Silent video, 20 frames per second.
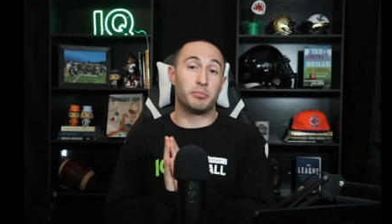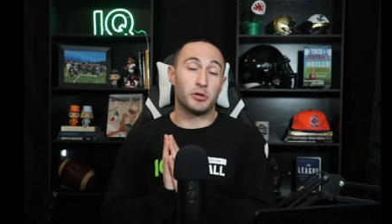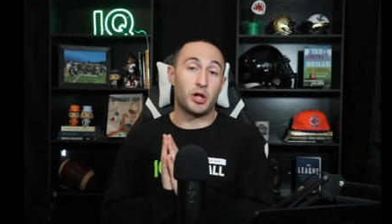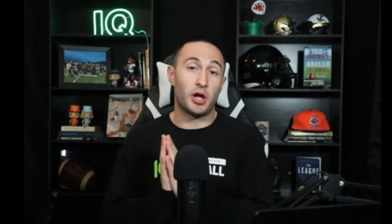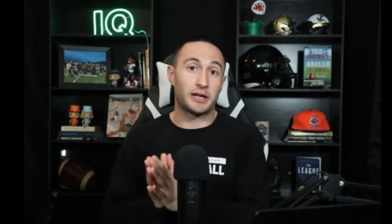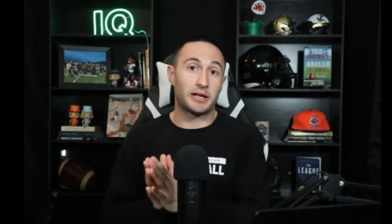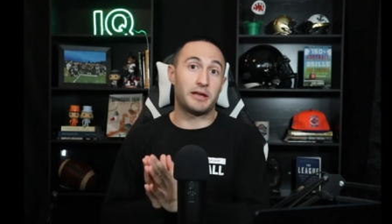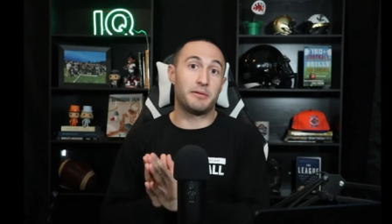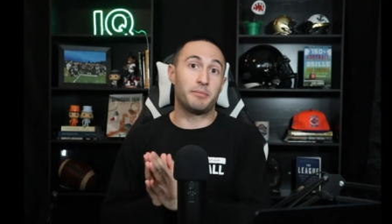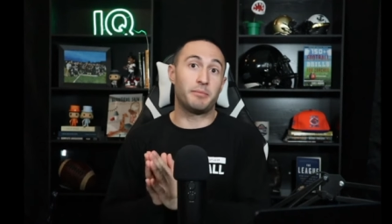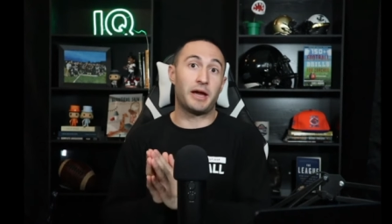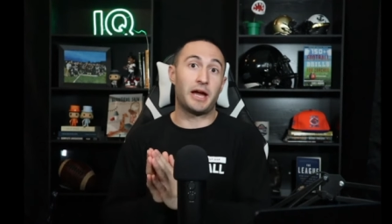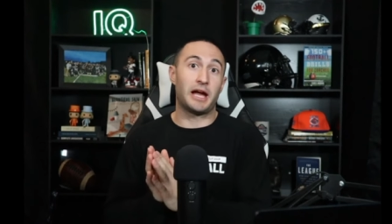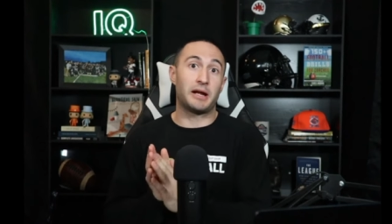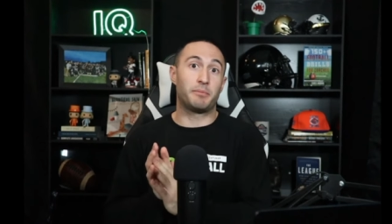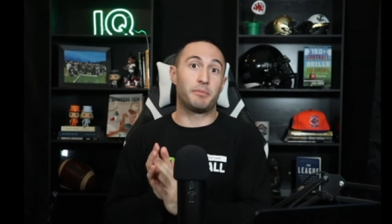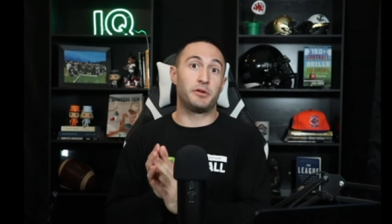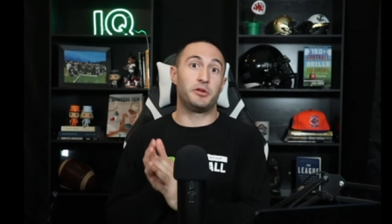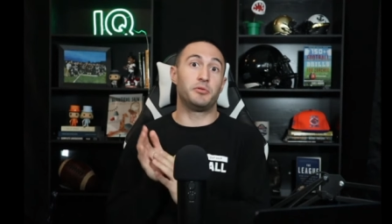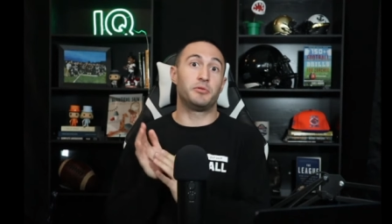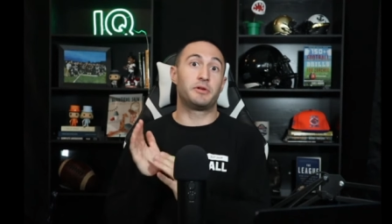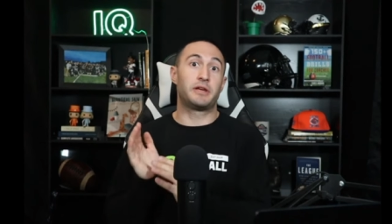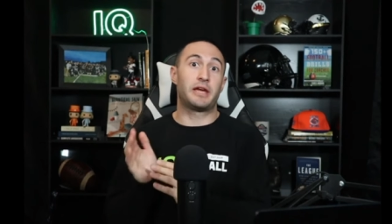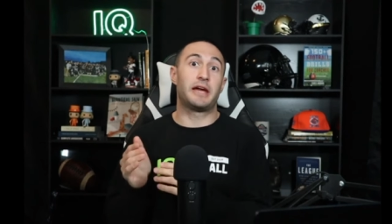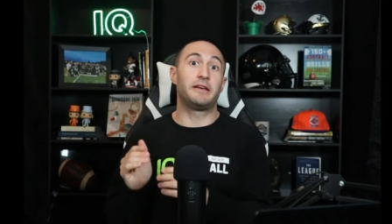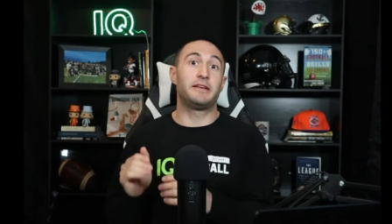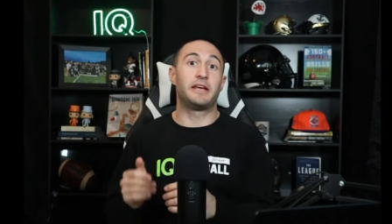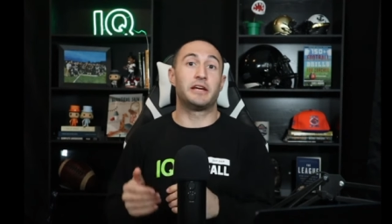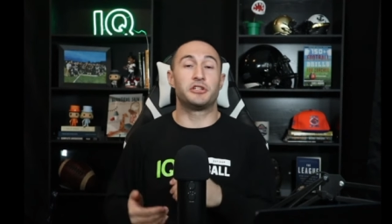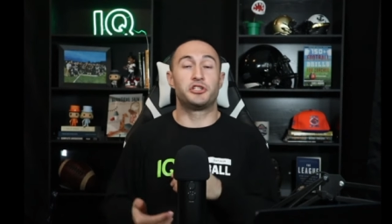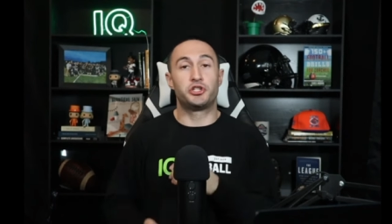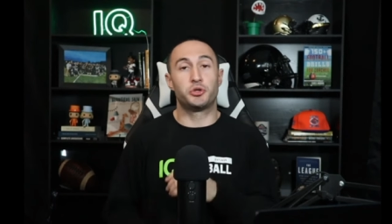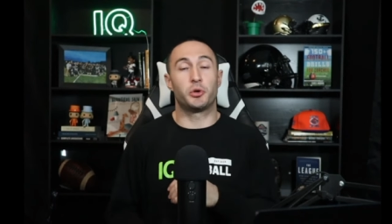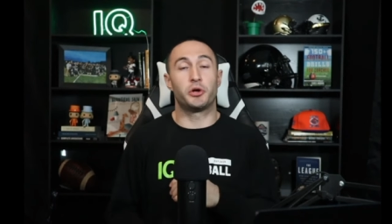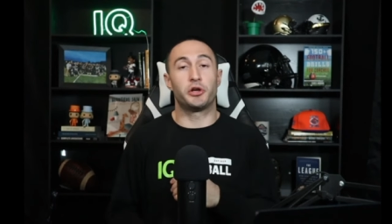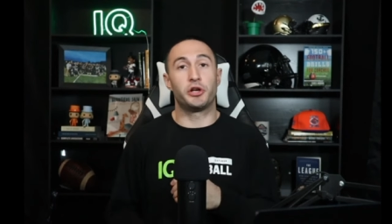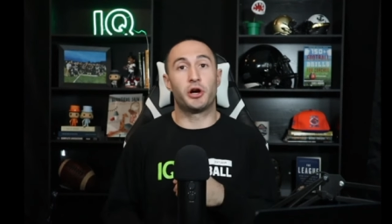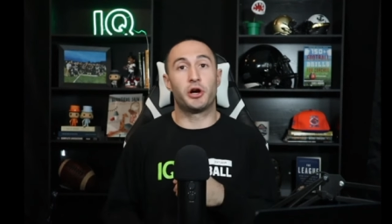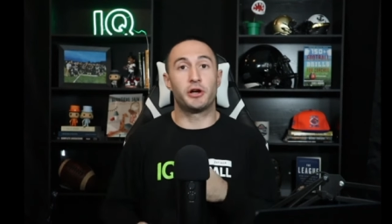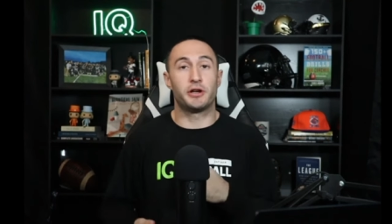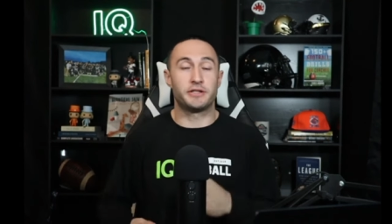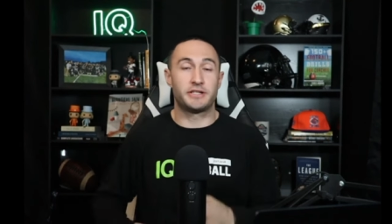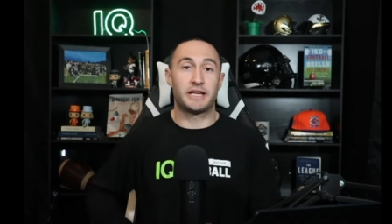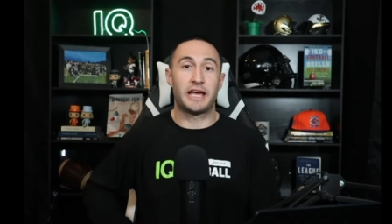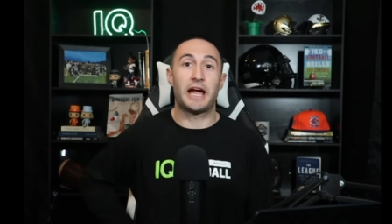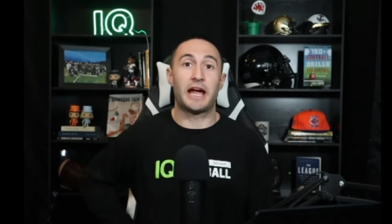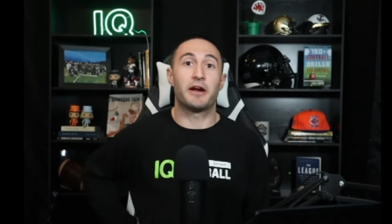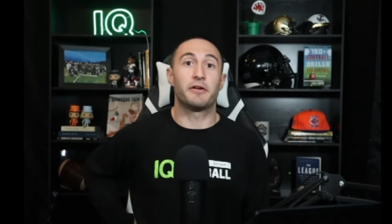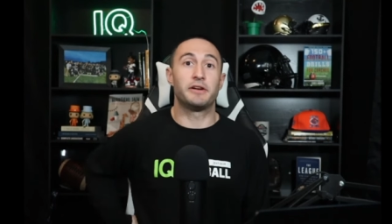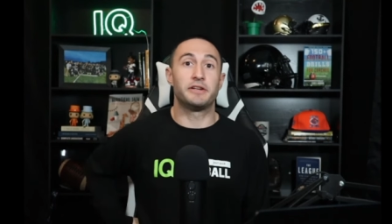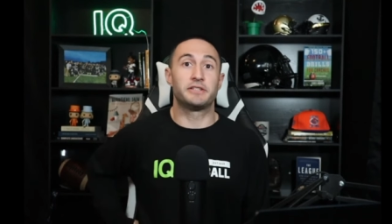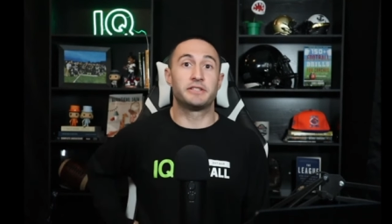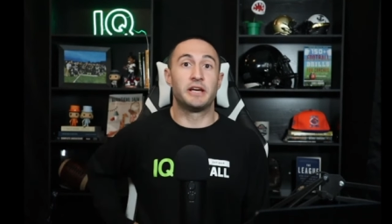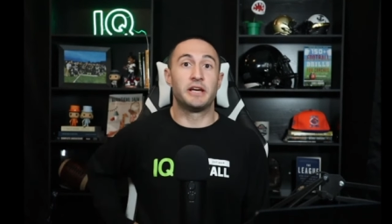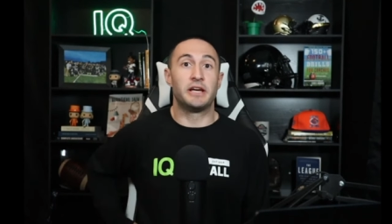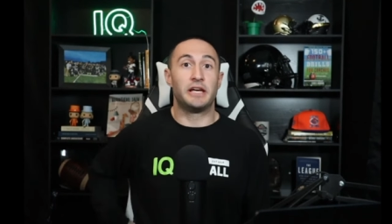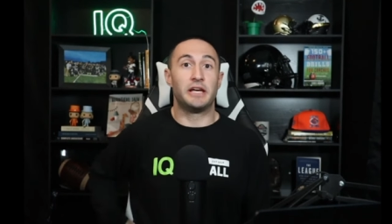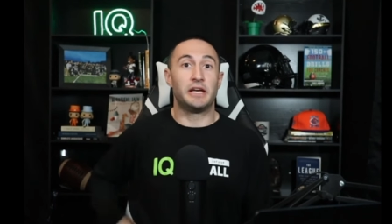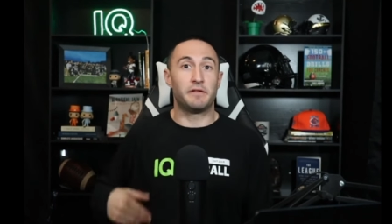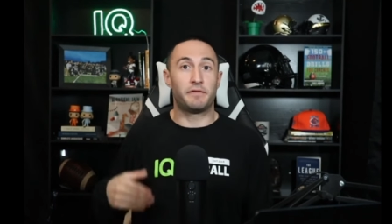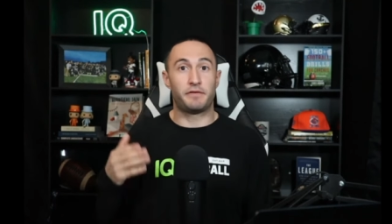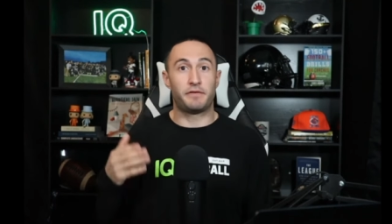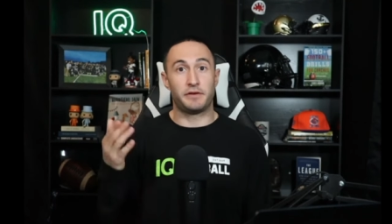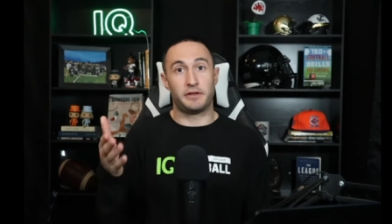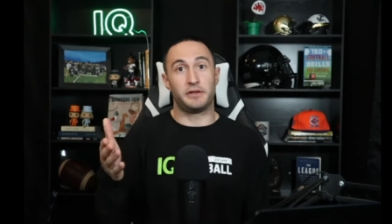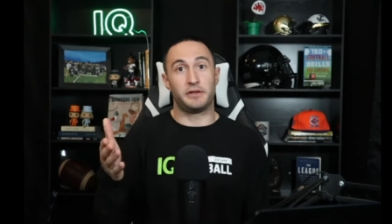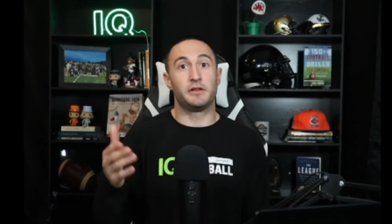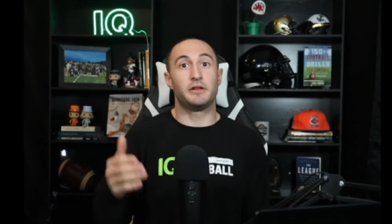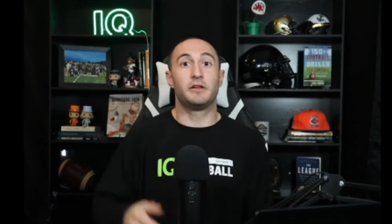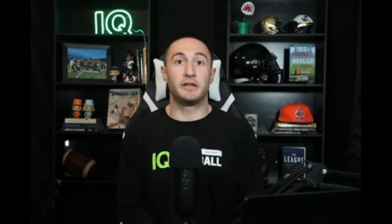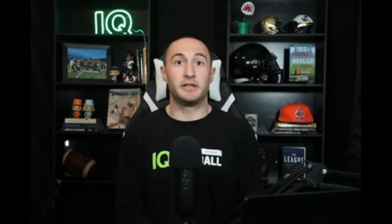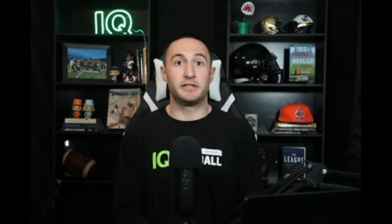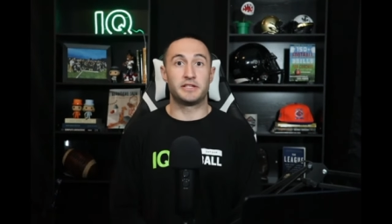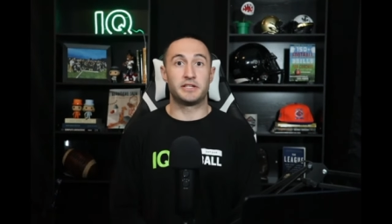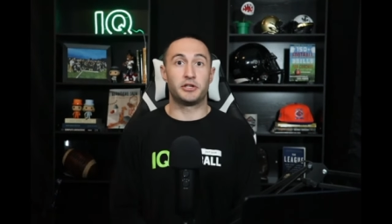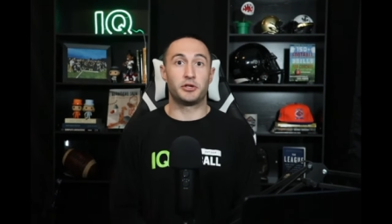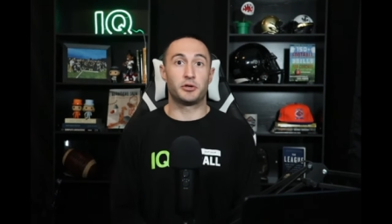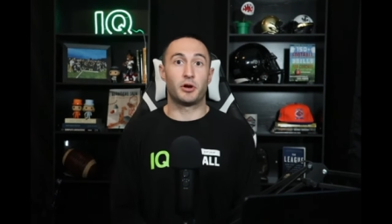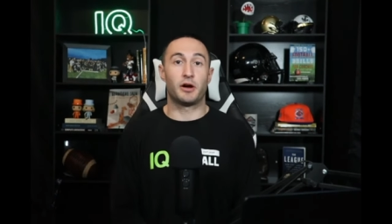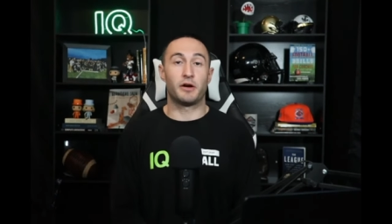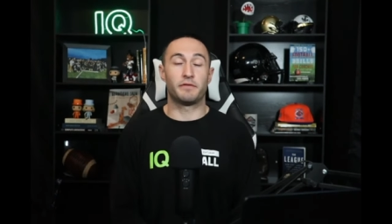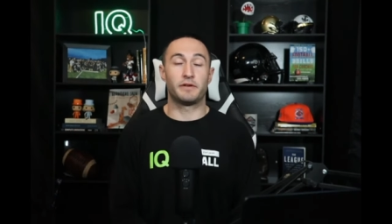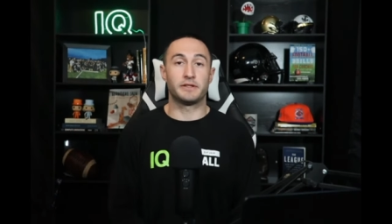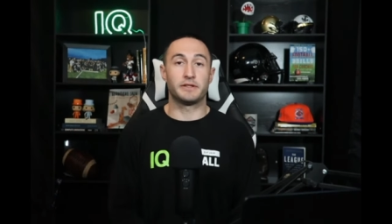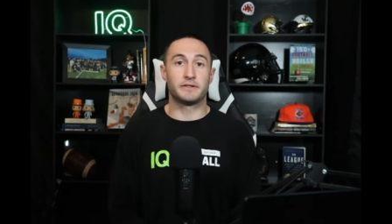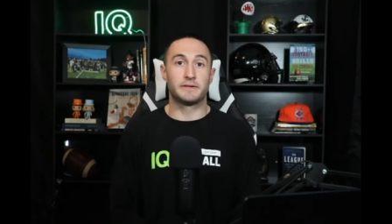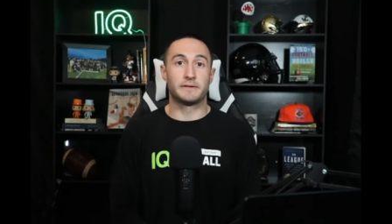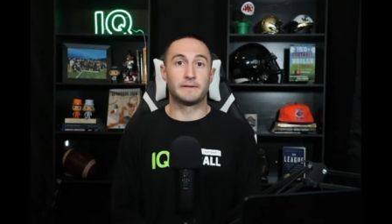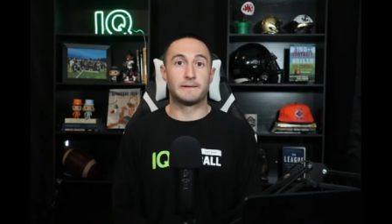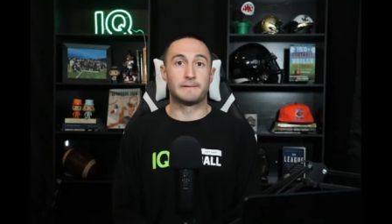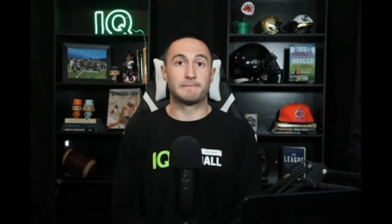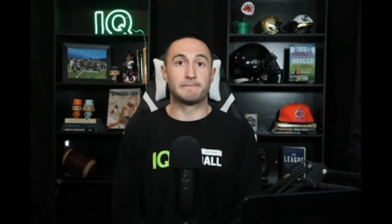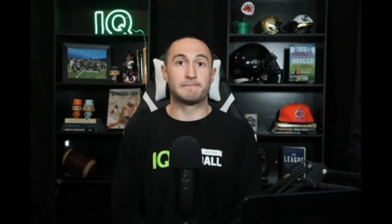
blocking back, but you can get short yardage carries if it is in your offense.